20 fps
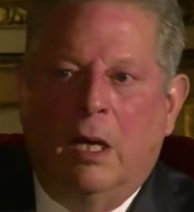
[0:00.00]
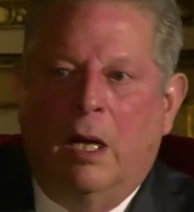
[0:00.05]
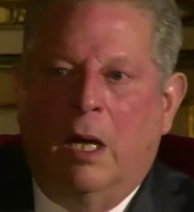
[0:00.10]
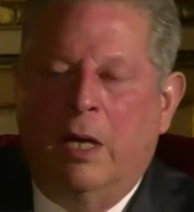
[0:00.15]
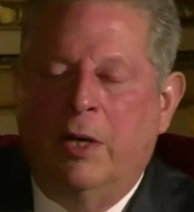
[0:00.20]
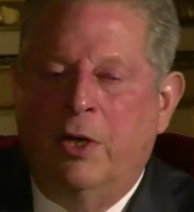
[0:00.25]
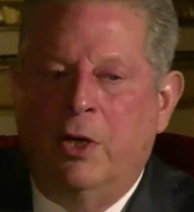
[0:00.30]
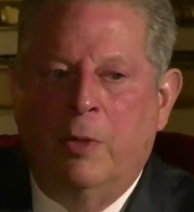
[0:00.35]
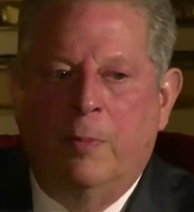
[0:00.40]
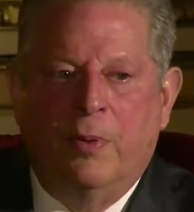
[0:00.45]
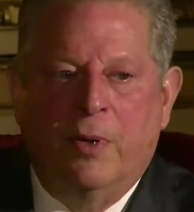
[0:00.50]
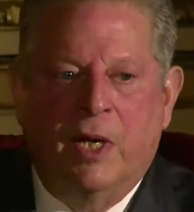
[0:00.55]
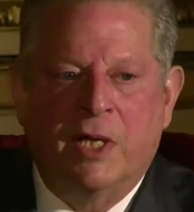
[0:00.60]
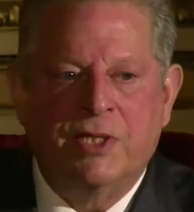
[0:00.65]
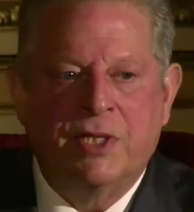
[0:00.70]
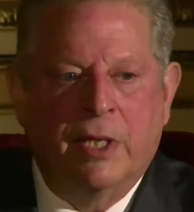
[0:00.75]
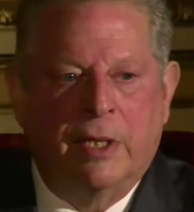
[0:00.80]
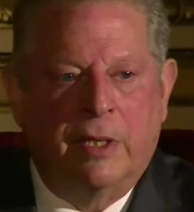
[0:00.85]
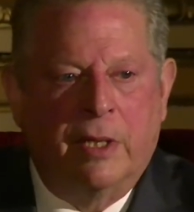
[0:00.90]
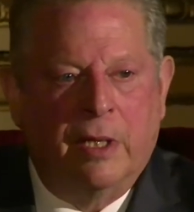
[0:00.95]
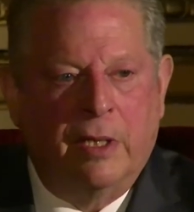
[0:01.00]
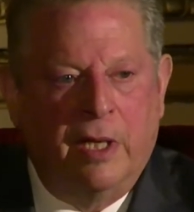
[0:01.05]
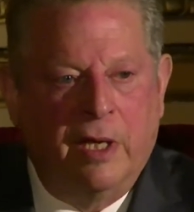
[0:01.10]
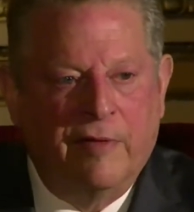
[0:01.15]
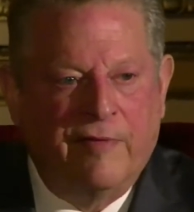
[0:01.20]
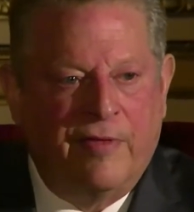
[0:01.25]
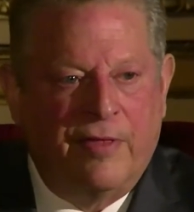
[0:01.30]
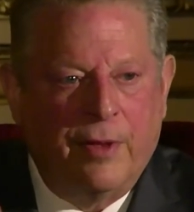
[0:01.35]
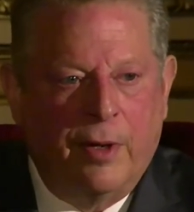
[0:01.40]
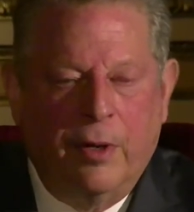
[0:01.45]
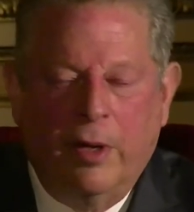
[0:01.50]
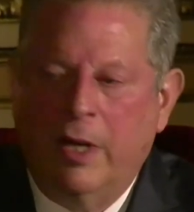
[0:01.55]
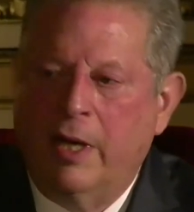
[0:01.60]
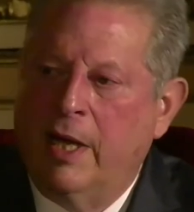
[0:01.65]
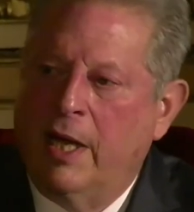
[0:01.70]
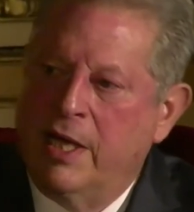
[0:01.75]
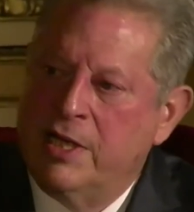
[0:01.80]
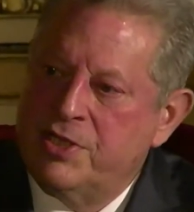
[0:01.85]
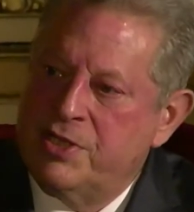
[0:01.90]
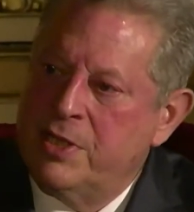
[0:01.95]
a new president could give 30
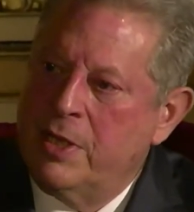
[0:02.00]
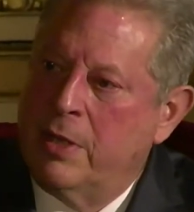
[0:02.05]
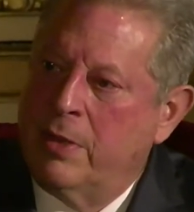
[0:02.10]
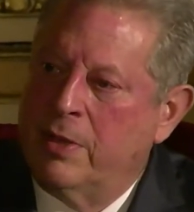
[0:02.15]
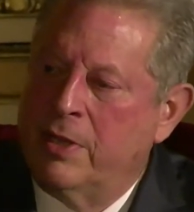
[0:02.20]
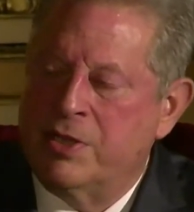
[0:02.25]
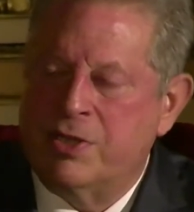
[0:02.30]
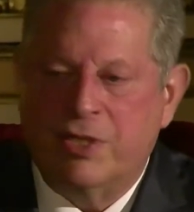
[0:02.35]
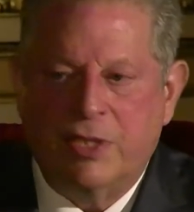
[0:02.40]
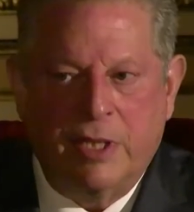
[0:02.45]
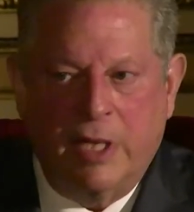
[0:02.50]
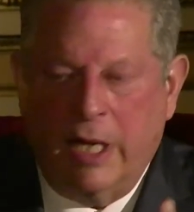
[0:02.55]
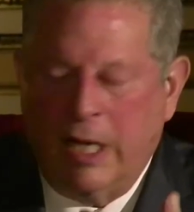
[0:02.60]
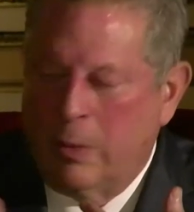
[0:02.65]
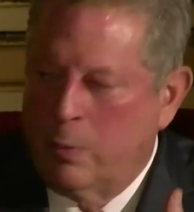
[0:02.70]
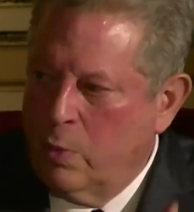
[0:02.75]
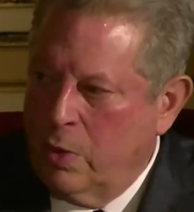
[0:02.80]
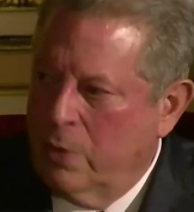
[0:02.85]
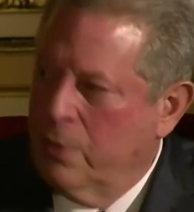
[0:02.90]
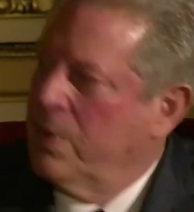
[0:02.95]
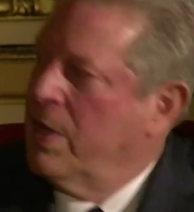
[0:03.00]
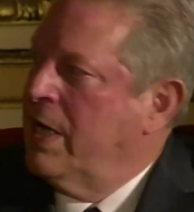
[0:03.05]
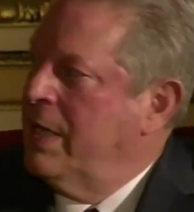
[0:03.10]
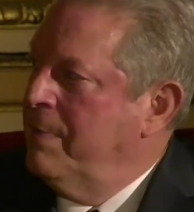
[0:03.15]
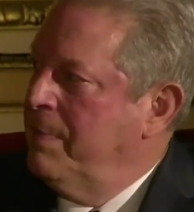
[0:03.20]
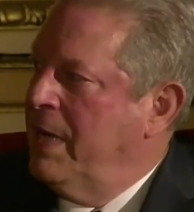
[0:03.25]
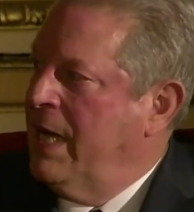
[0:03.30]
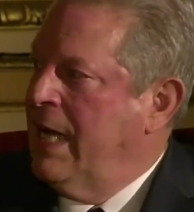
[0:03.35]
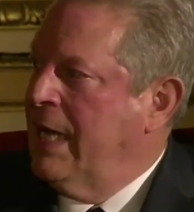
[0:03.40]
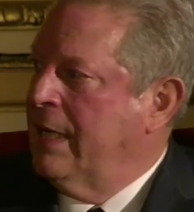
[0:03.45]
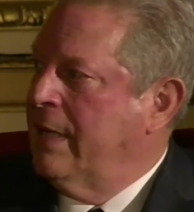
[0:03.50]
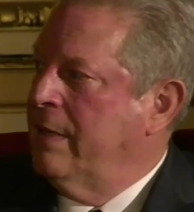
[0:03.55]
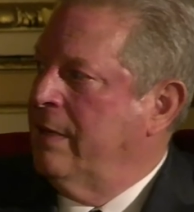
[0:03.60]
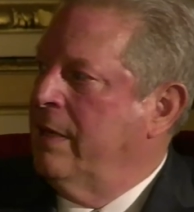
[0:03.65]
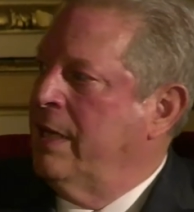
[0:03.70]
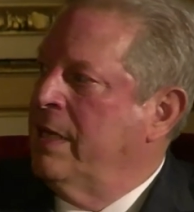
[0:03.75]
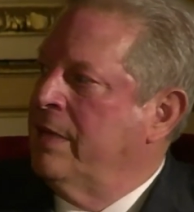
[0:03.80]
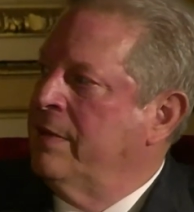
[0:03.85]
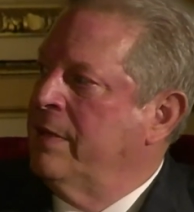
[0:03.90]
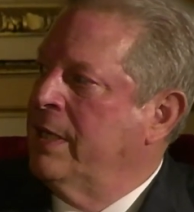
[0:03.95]
days notice and we're right back
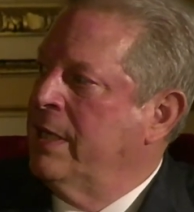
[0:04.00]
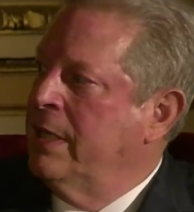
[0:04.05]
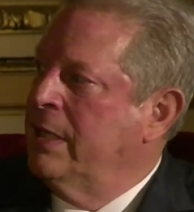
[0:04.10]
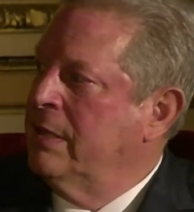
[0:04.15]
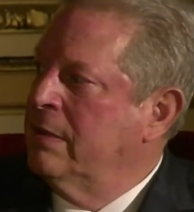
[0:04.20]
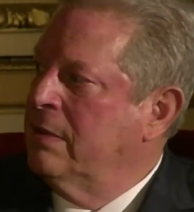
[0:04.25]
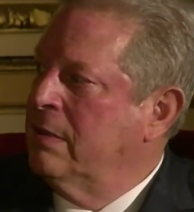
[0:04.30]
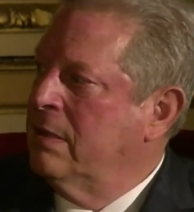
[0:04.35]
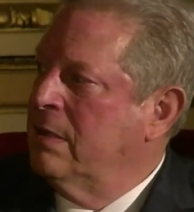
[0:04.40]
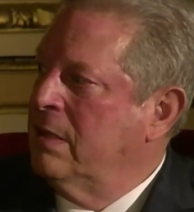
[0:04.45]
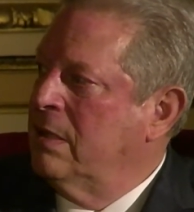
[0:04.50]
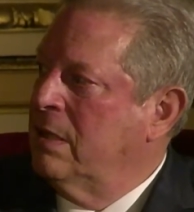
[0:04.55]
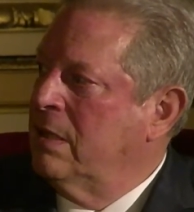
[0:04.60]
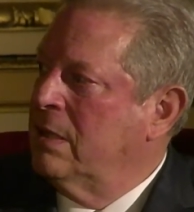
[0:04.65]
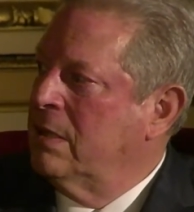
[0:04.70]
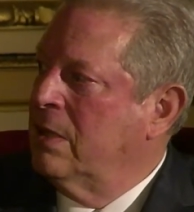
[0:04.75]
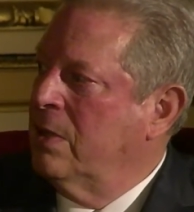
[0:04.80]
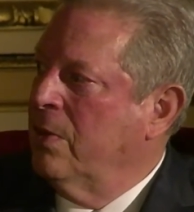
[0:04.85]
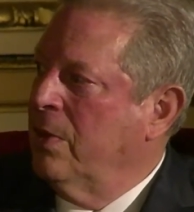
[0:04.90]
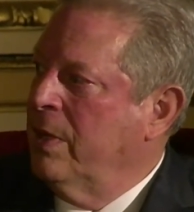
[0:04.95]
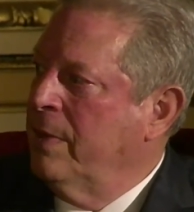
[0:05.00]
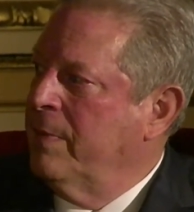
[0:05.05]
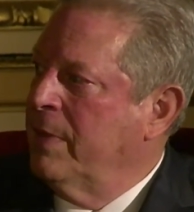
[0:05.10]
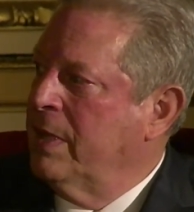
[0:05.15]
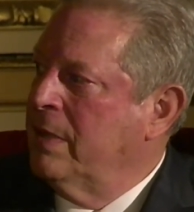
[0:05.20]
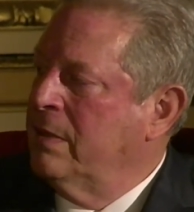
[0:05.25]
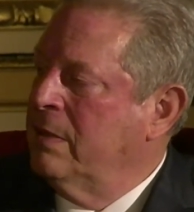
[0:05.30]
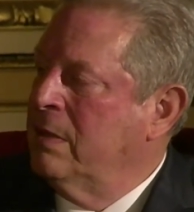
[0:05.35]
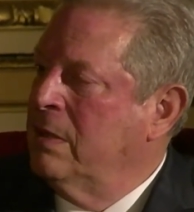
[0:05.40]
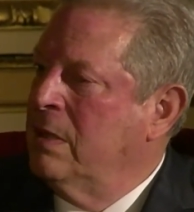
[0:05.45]
in the agreement.